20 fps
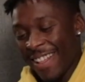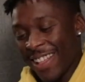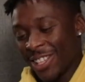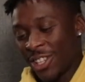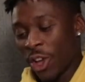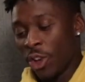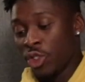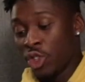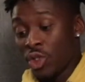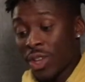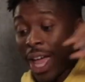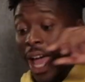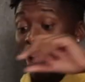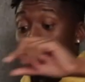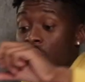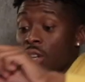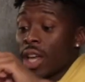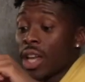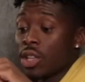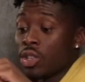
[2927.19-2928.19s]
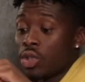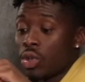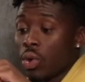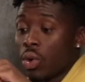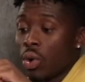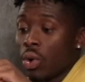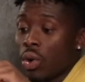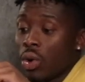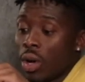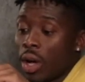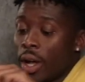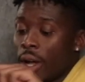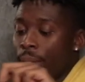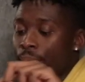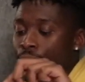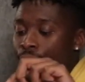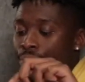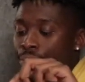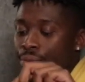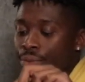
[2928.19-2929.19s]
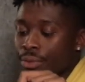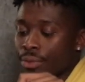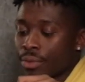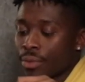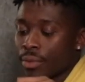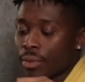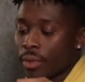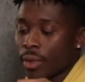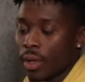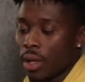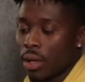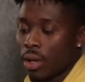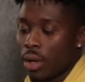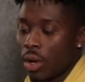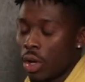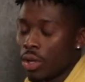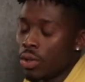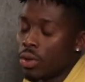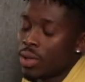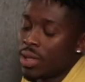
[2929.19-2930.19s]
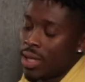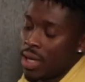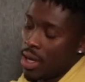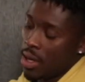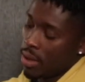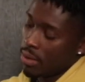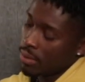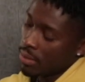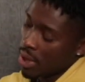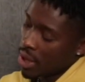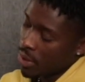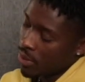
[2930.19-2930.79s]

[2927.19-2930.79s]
so you can change your on your ting, and